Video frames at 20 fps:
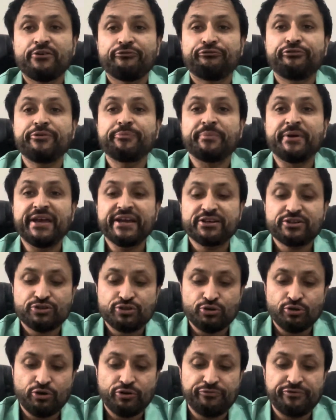we make
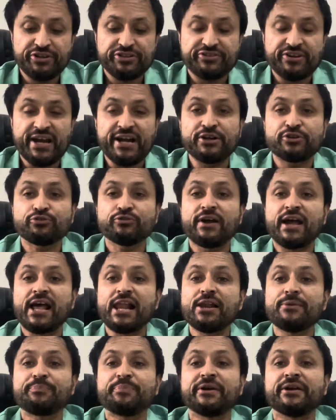sure we try to
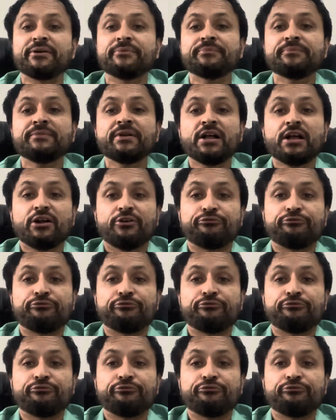help him